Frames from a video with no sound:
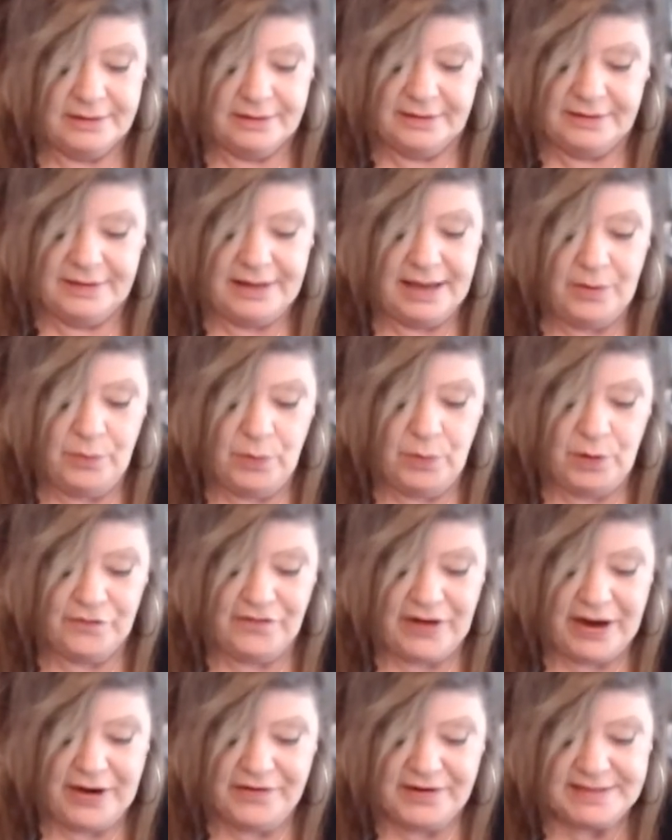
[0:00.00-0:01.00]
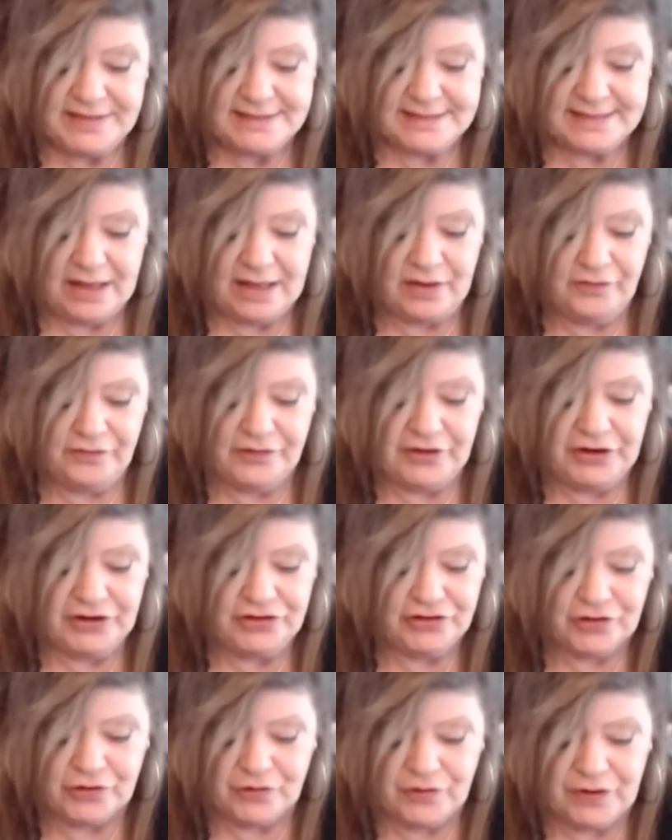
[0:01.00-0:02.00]
They were very
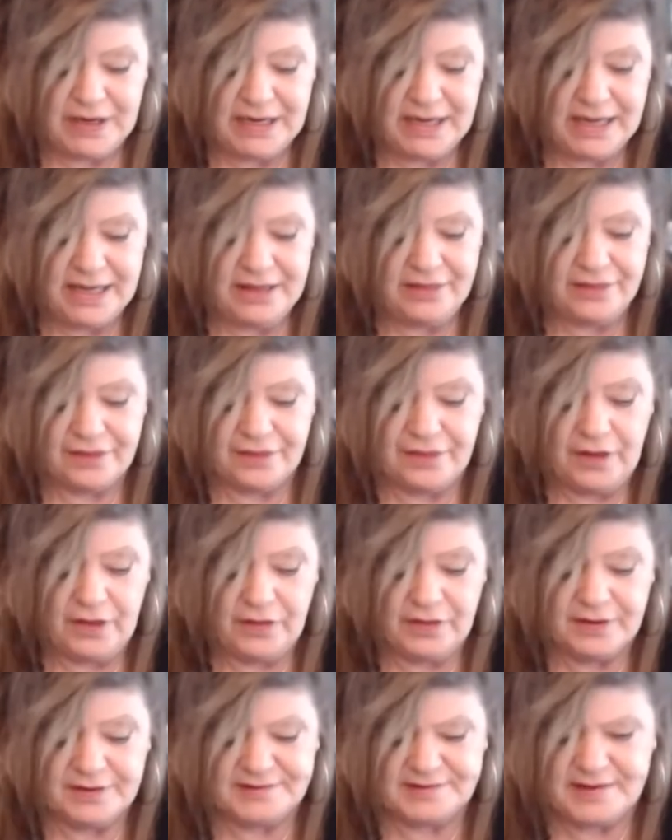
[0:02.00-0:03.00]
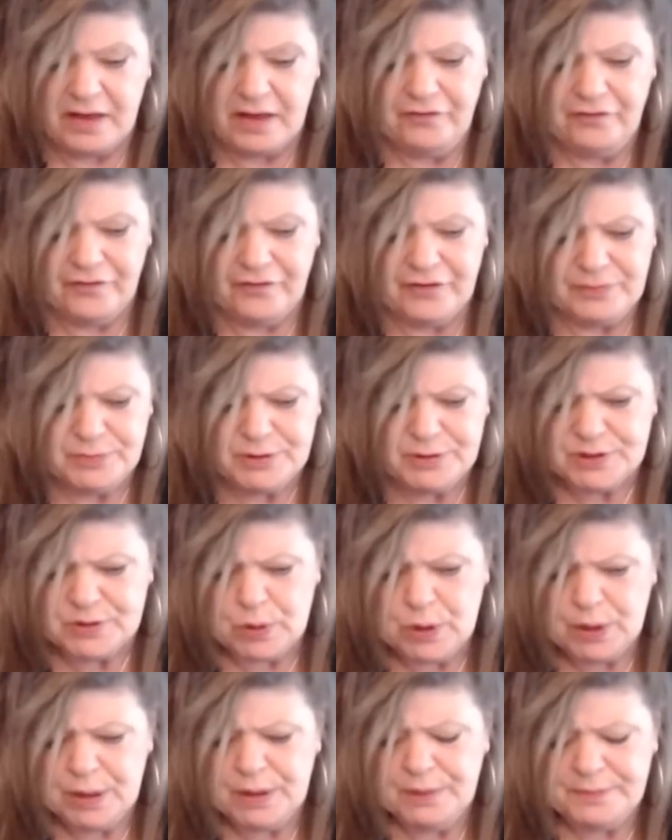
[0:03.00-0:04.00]
selfish, greedy, self
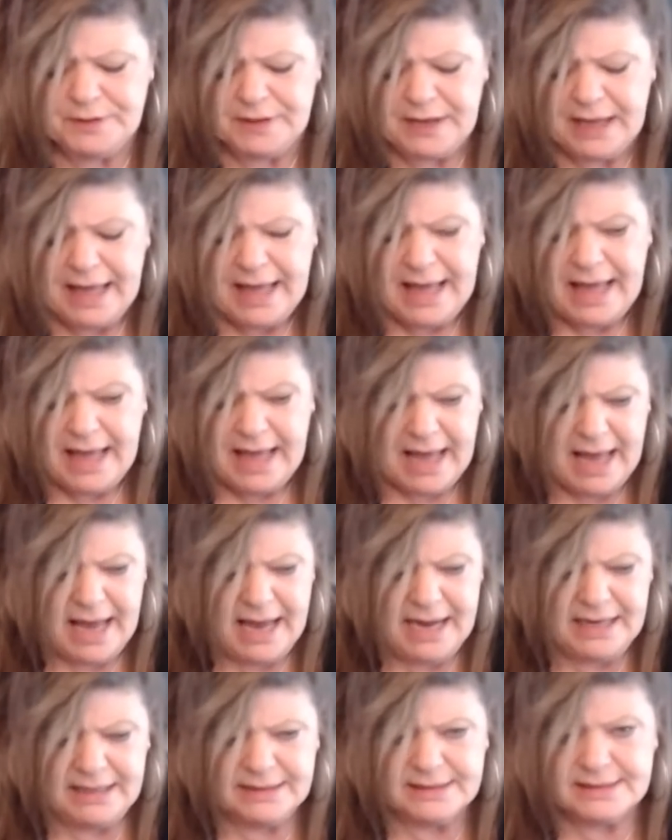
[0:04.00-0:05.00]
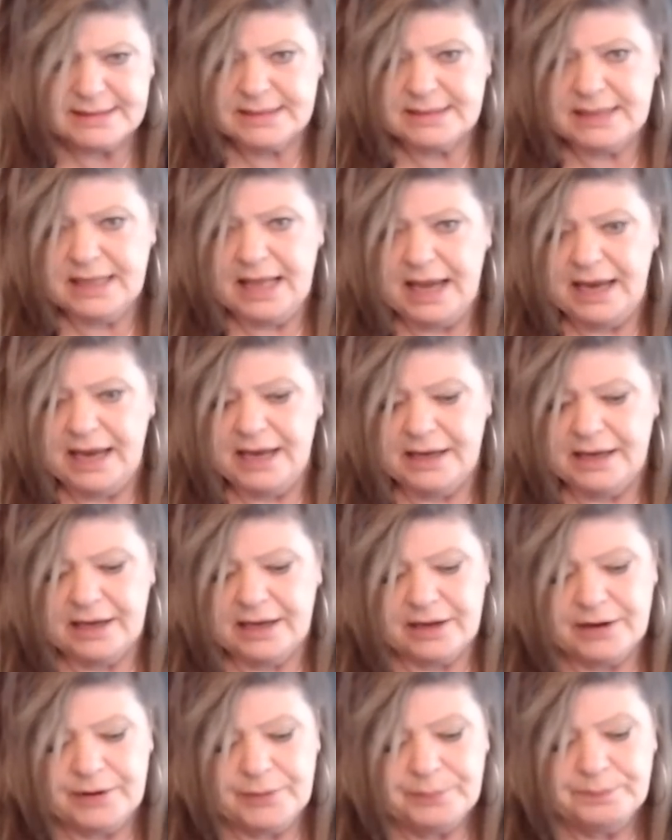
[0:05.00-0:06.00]
absorbed. And it's like
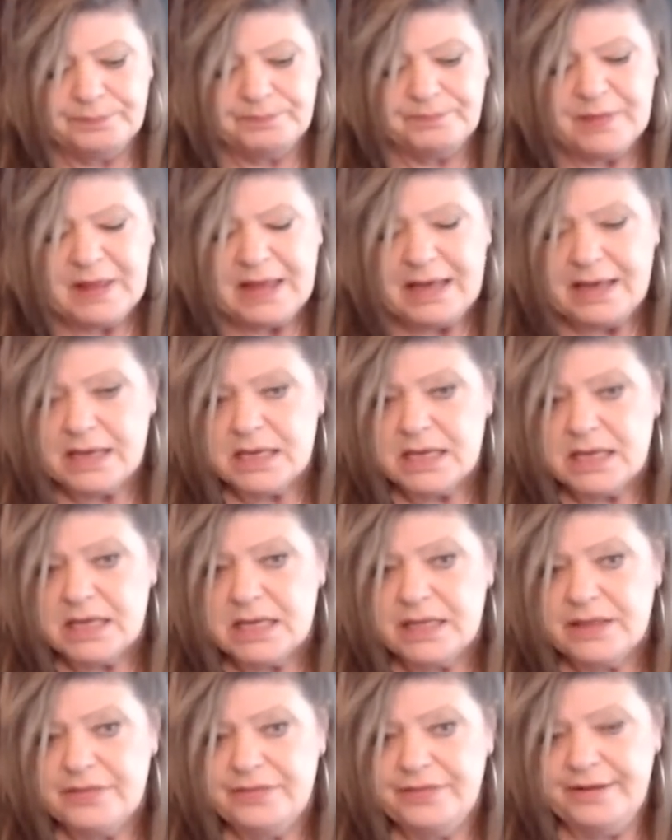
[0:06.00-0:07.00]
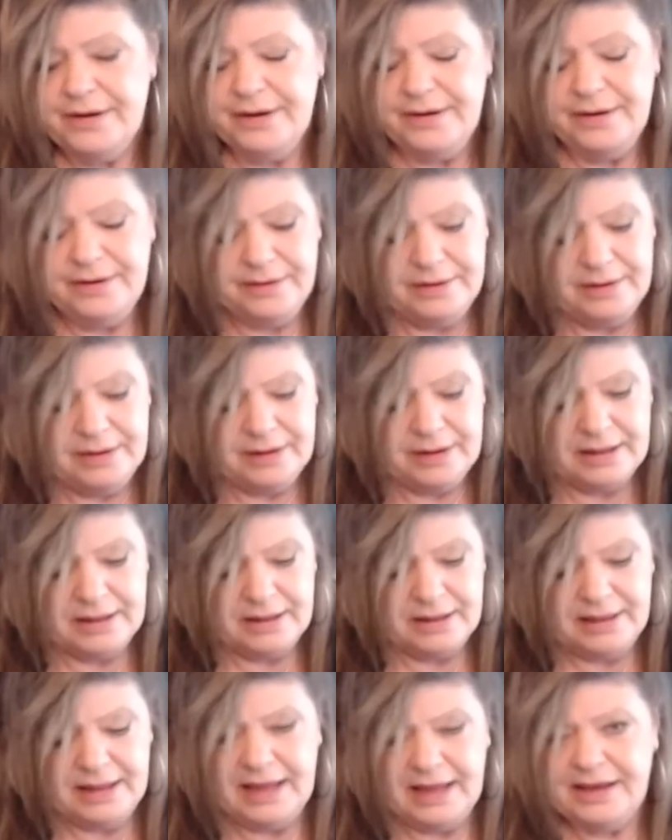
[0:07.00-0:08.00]
they're
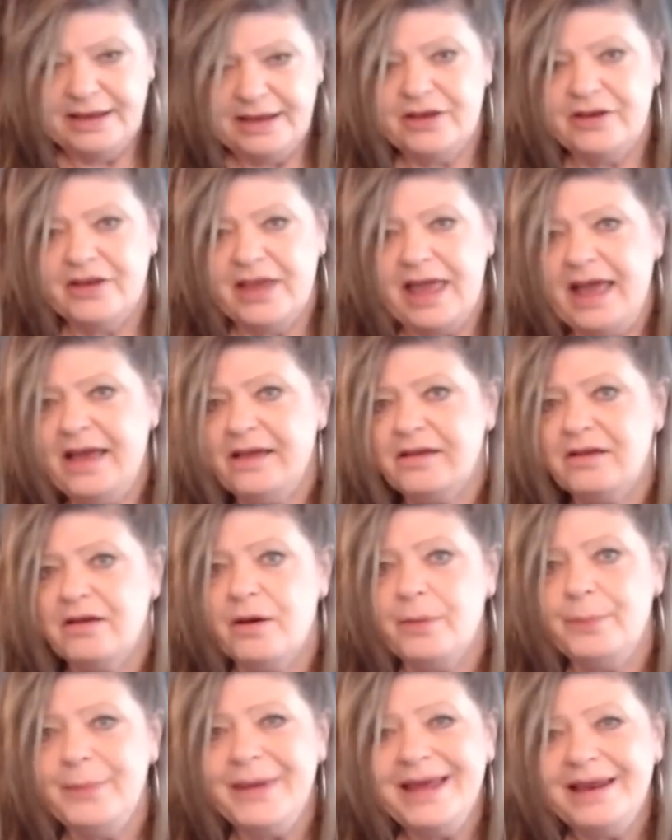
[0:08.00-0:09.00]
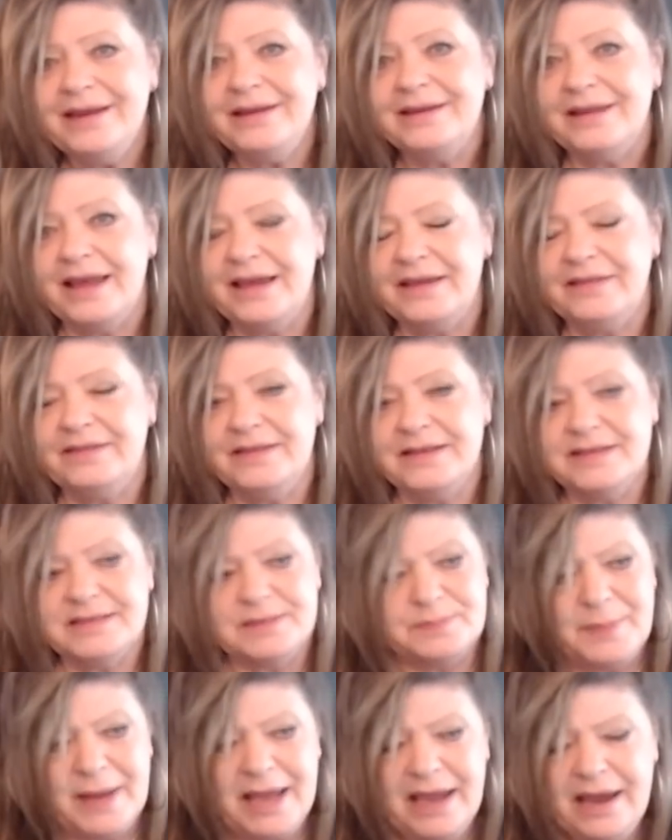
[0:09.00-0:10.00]
like, you can't come in like this
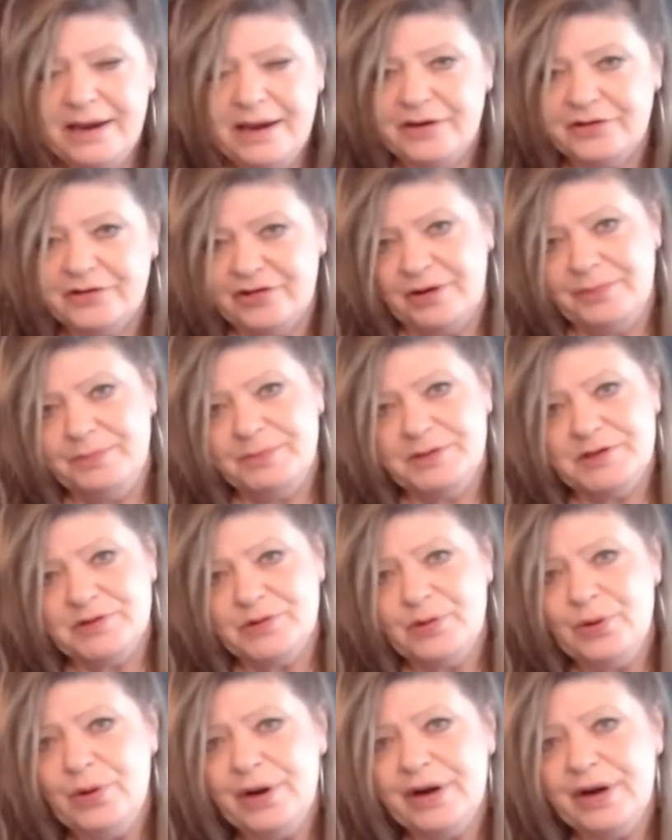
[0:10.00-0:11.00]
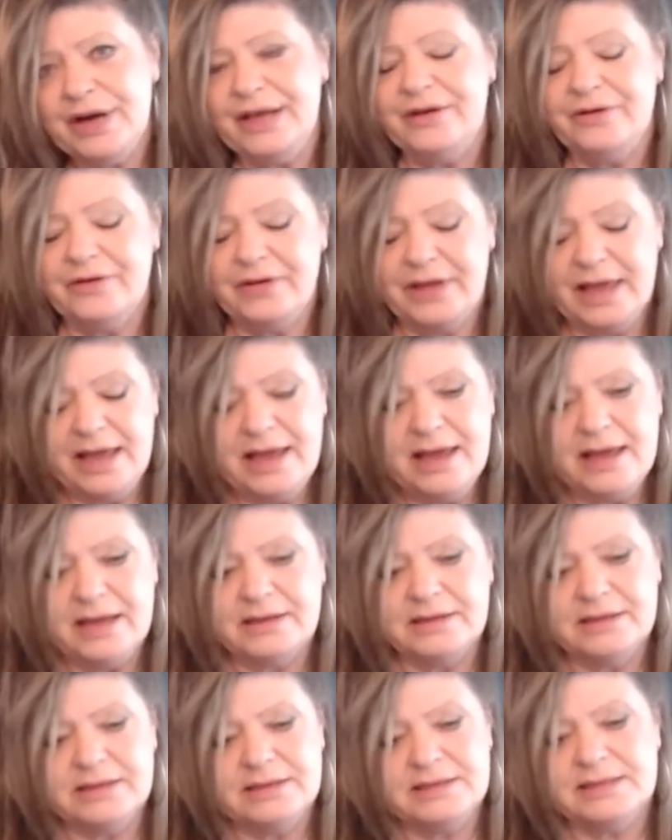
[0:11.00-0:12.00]
page. I'm sorry, you
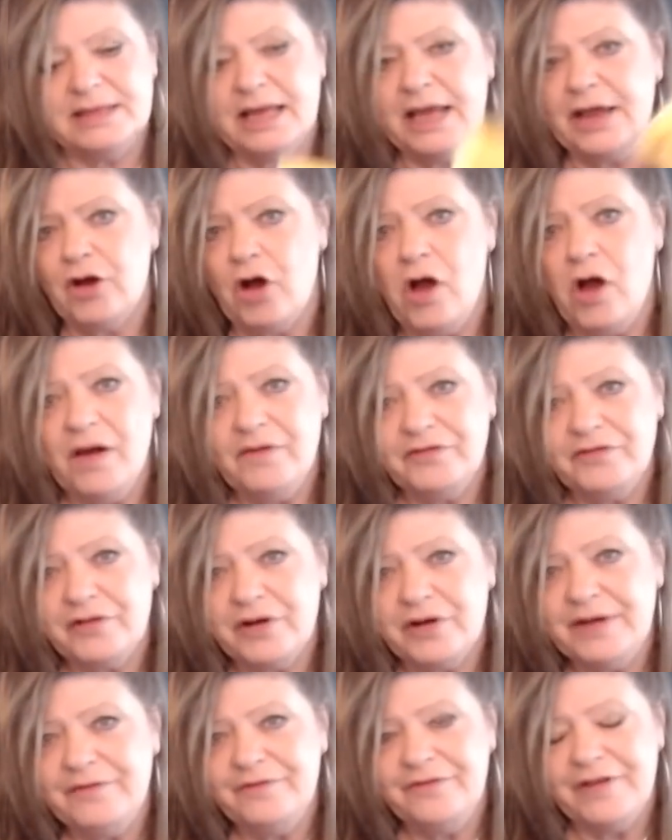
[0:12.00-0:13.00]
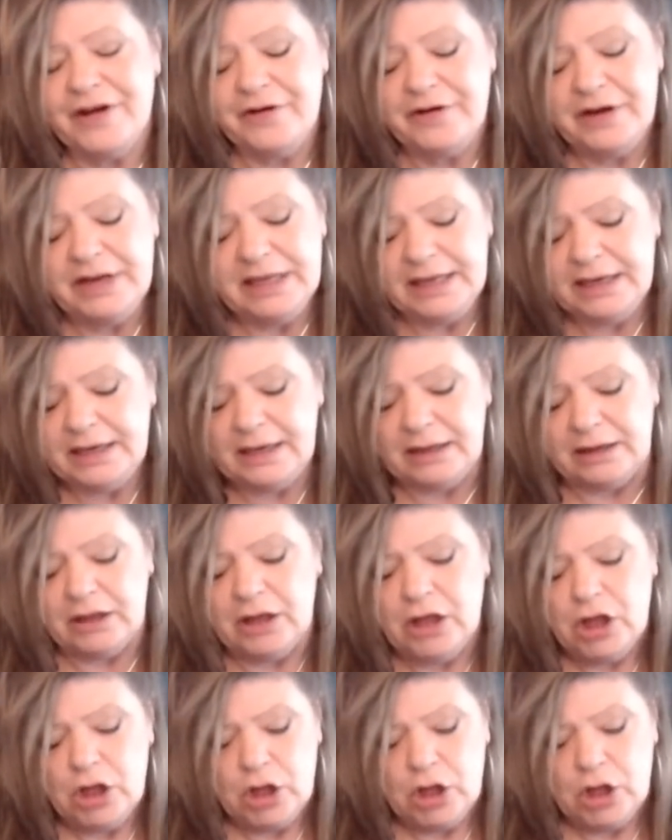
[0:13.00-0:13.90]
can't. It's like offering very little